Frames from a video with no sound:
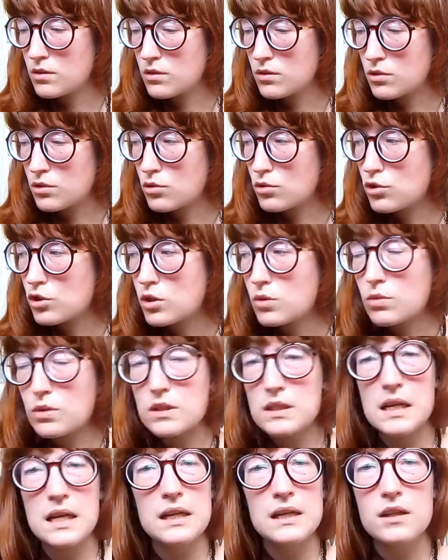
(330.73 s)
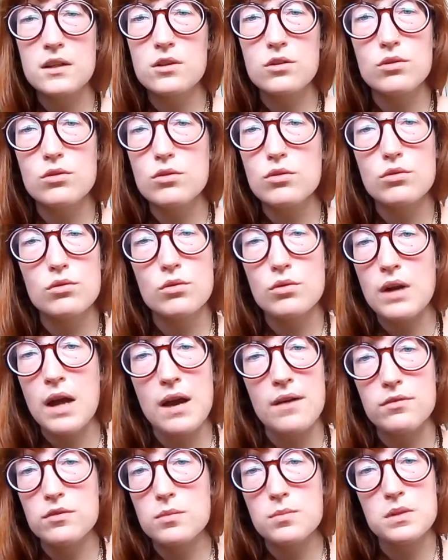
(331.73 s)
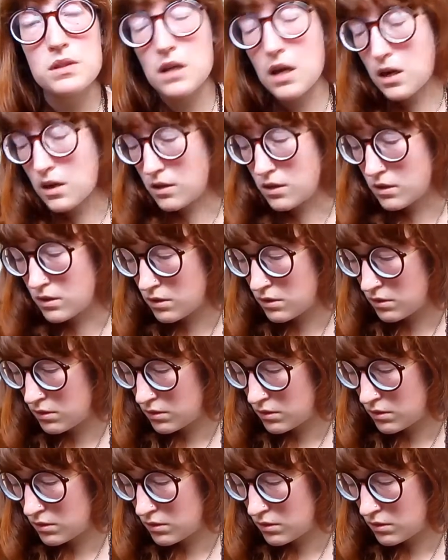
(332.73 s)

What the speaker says: So she was like, you don't have to be silent.